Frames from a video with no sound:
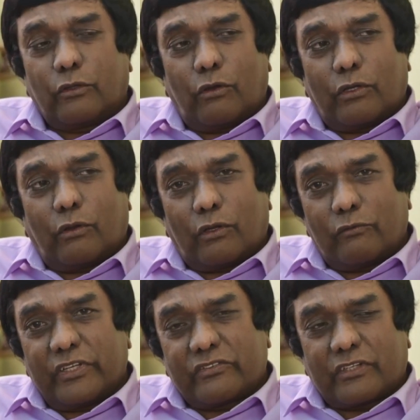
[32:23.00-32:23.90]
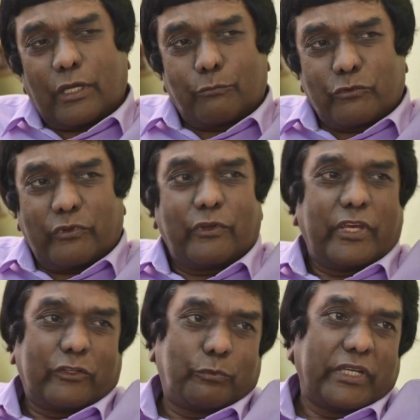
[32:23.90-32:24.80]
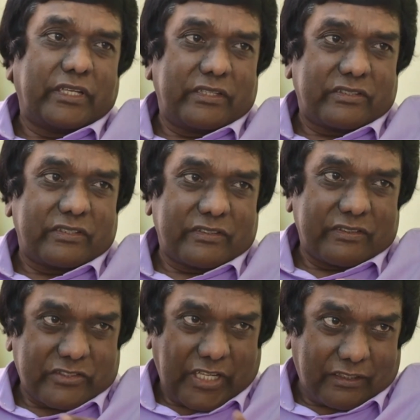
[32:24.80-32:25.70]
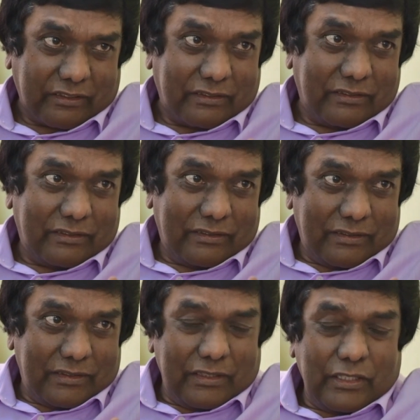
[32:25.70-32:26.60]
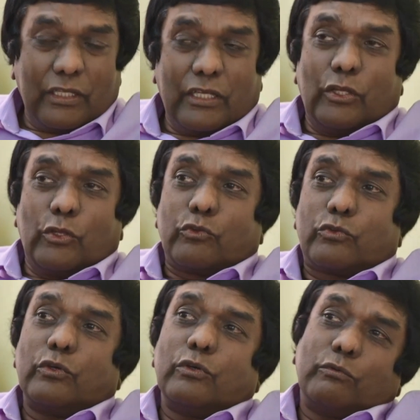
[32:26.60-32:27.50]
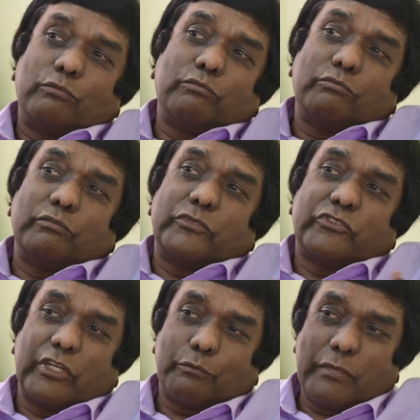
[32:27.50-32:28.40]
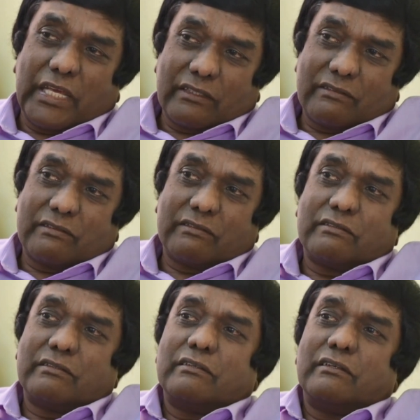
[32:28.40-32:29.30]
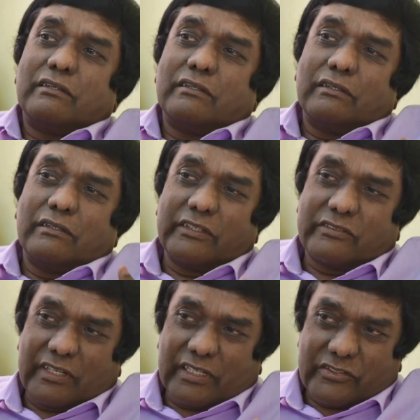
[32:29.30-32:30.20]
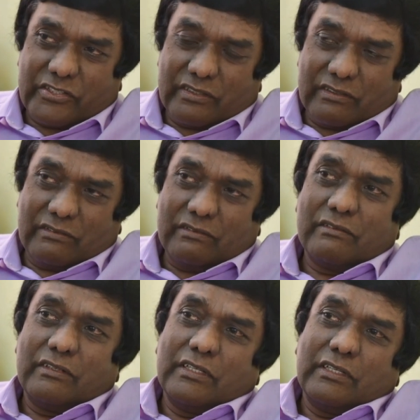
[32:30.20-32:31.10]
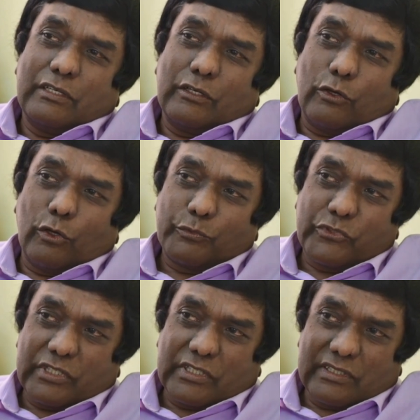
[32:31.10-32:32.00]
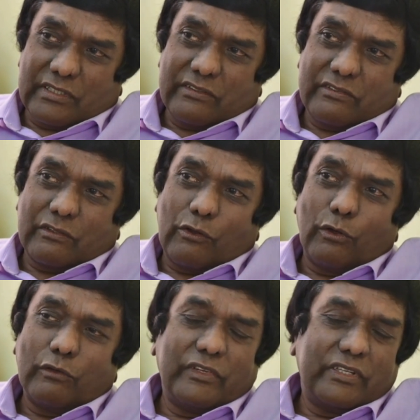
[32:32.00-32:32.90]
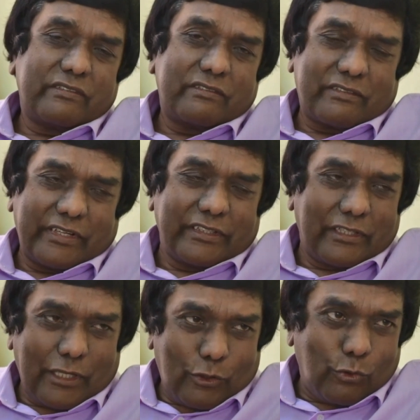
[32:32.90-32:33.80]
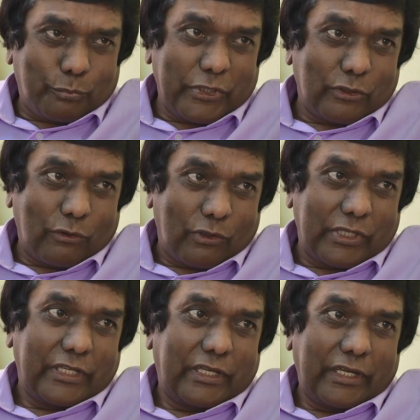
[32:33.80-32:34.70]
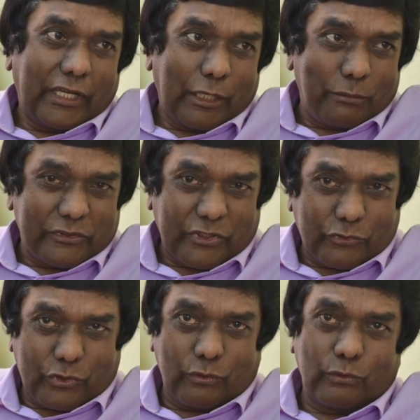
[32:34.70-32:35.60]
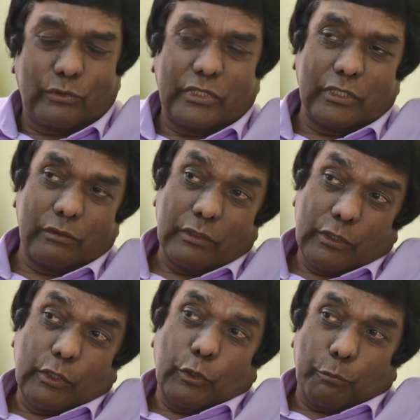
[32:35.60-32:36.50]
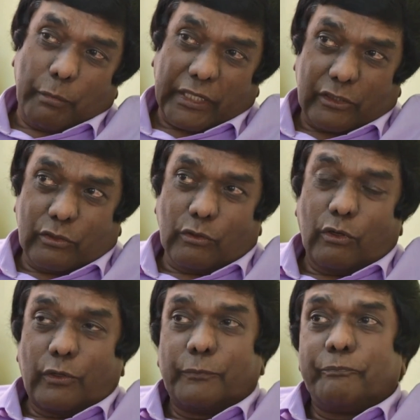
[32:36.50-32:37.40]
God always comes when our expectations are shattered. So setbacks, destruction, obstacles always strengthen our hope in God. It enables us to turn back to God.